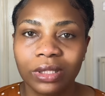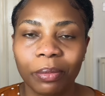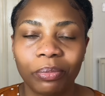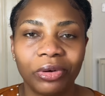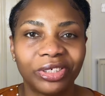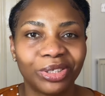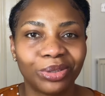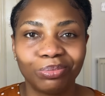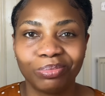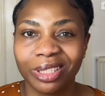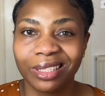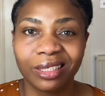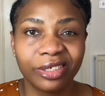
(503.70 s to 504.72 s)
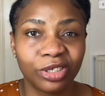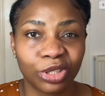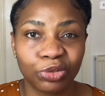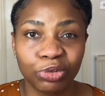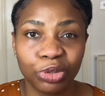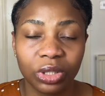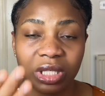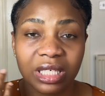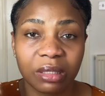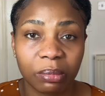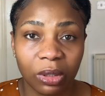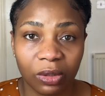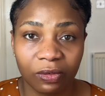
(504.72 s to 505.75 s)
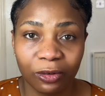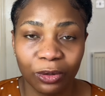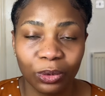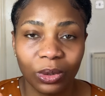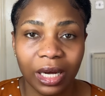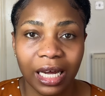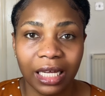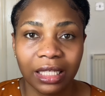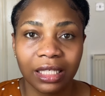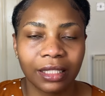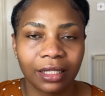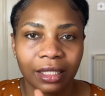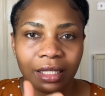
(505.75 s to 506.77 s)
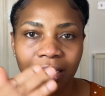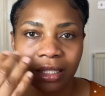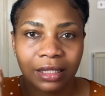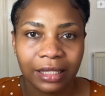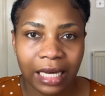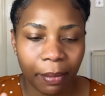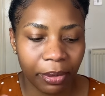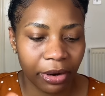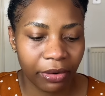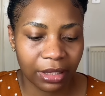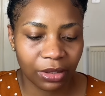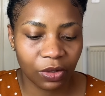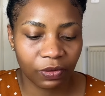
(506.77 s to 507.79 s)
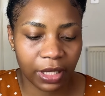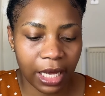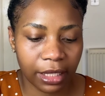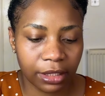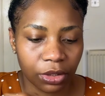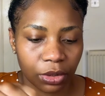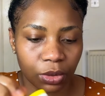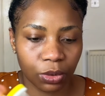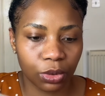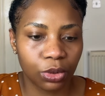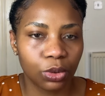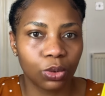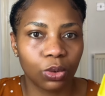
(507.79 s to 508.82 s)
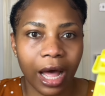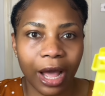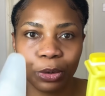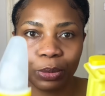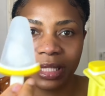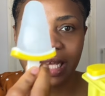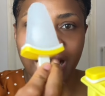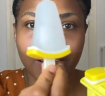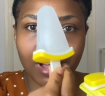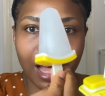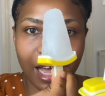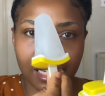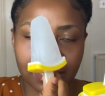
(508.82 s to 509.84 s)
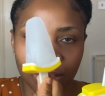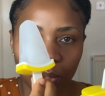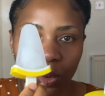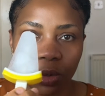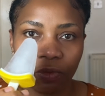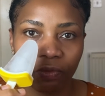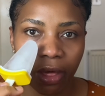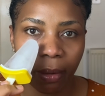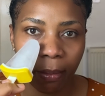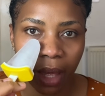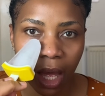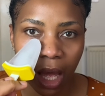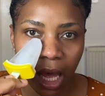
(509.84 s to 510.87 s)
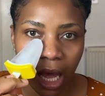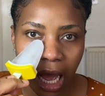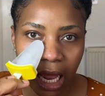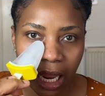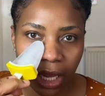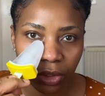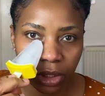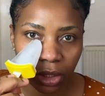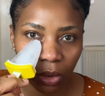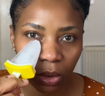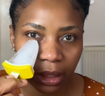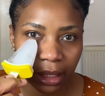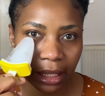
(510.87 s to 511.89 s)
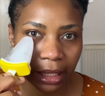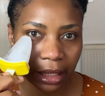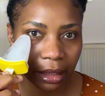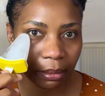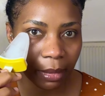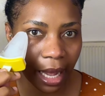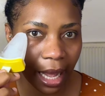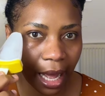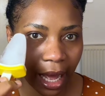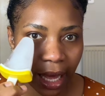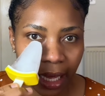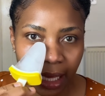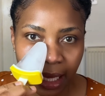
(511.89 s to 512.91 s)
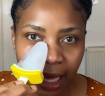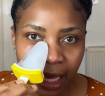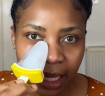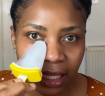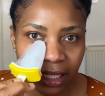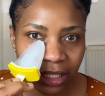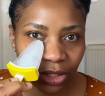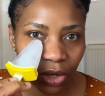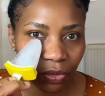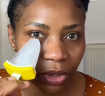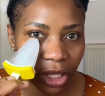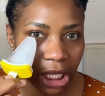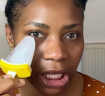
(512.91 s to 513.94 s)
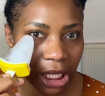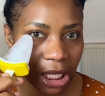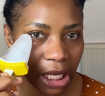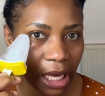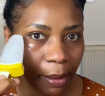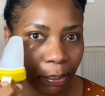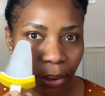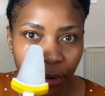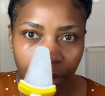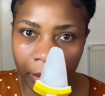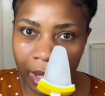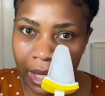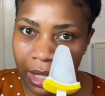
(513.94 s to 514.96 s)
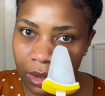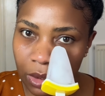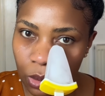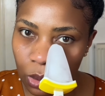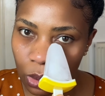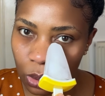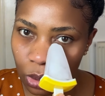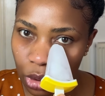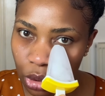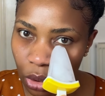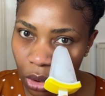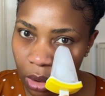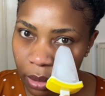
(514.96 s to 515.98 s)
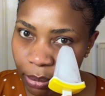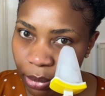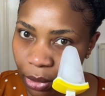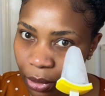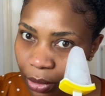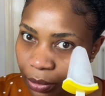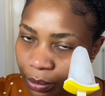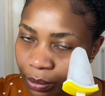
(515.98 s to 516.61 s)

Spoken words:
temperature basically just reduces the blood flow and the appearance of dark circles. So I always have ice in one of them and I use it underneath my eye. This is not really a permanent solution, but